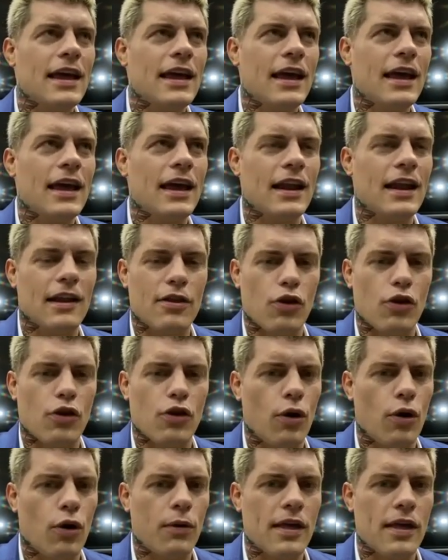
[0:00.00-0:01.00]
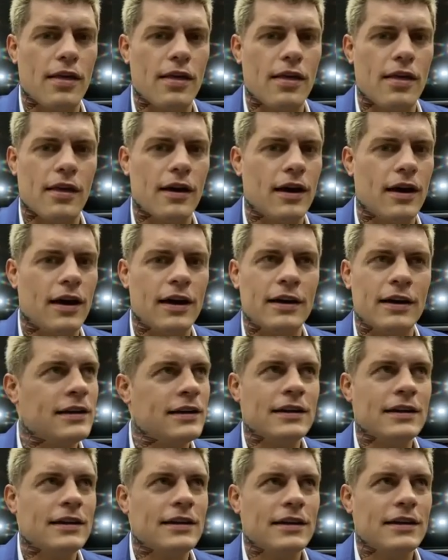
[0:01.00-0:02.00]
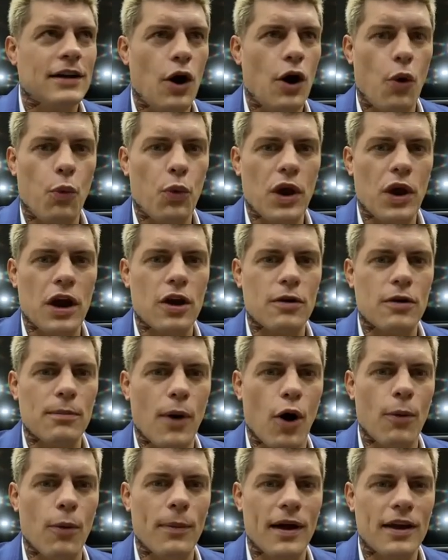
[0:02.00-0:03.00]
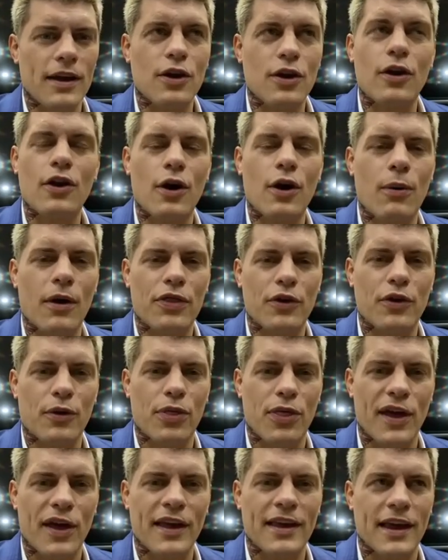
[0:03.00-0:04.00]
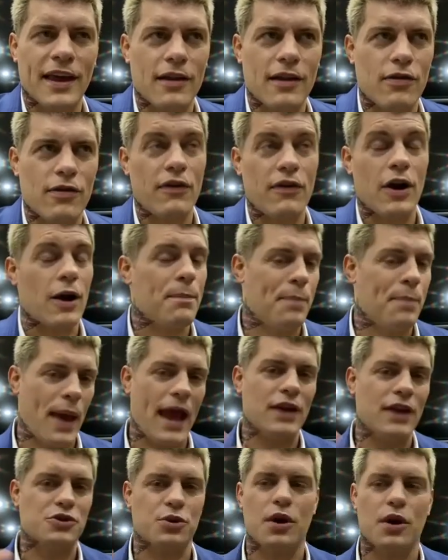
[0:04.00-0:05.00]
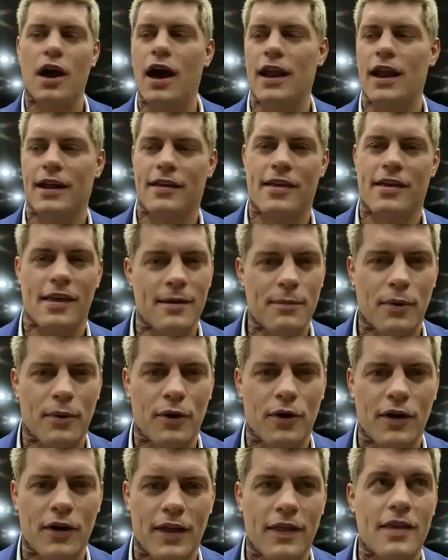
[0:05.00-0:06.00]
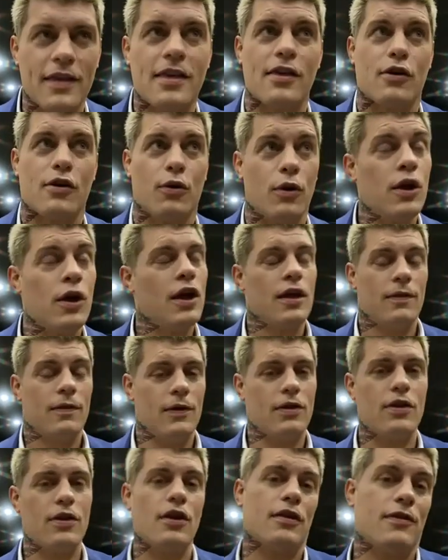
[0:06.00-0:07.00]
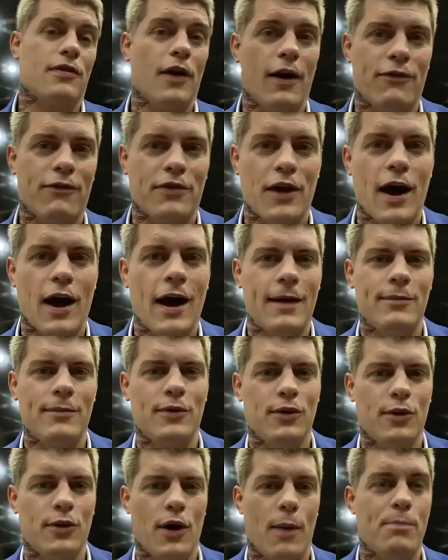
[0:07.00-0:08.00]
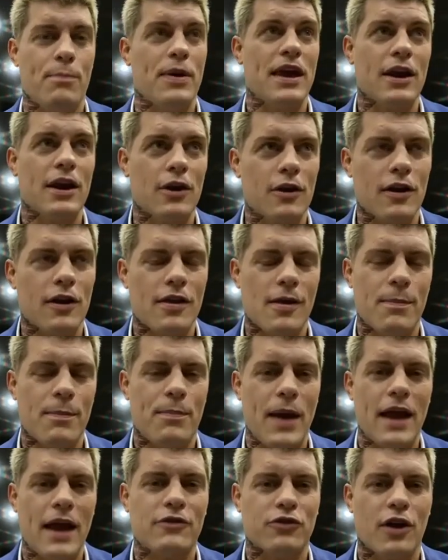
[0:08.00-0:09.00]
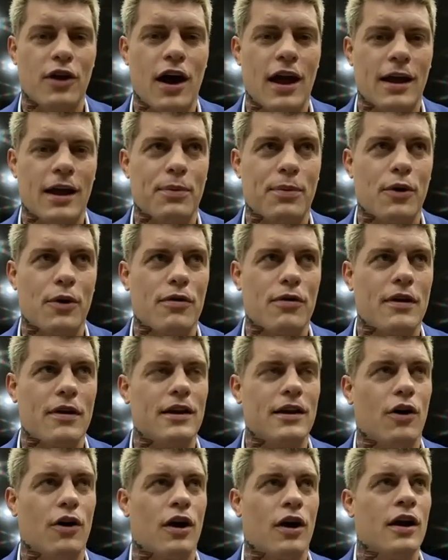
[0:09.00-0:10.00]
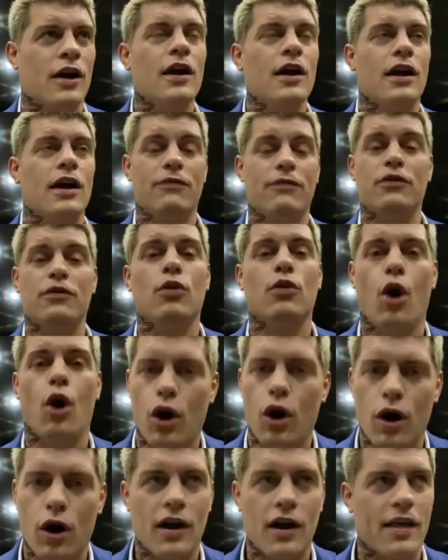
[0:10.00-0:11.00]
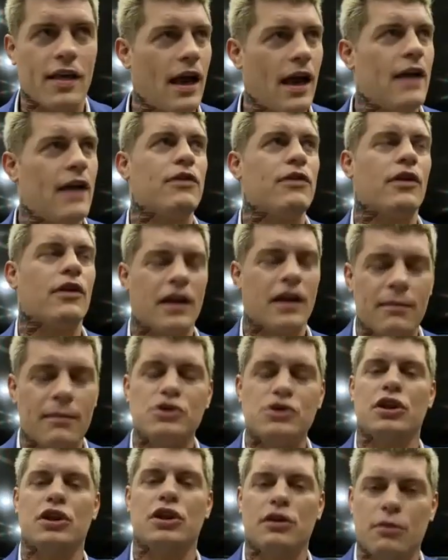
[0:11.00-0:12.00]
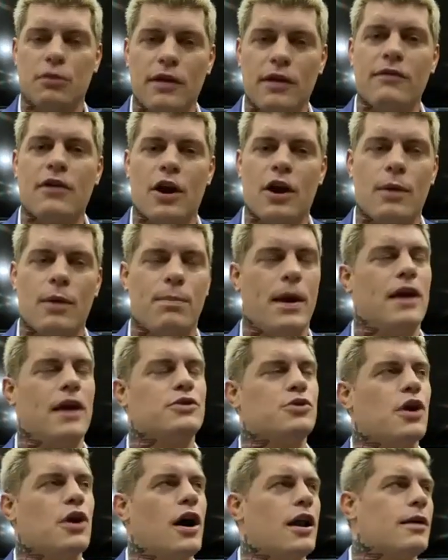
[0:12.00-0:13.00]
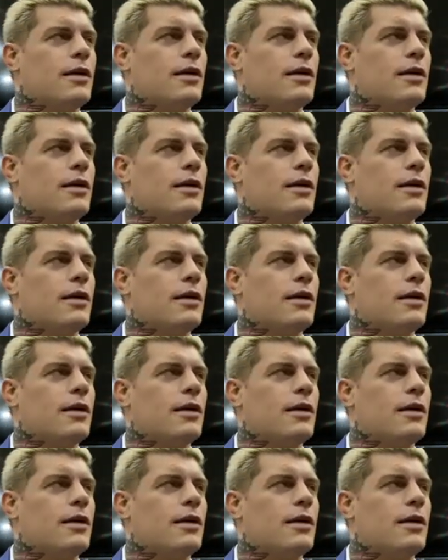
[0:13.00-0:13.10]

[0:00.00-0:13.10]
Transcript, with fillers: and it's always a, a weird moment. You don't know what they're thinking. It's a very patriotic symbol, and this is a hmm this is a tough time to appear as a patriotic person, or yeah. if you are, as I feel like I'm a genuinely very patriotic